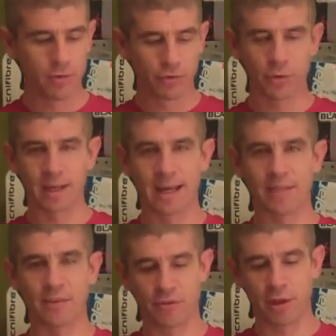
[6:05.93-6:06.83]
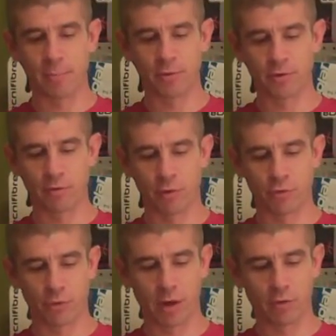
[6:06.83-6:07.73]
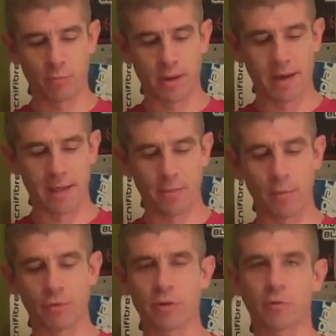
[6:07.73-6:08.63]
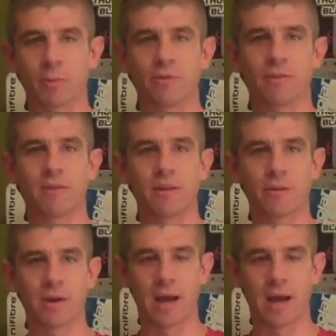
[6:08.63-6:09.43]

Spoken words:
certainly not the cheapest of all strings, but not the most expensive either,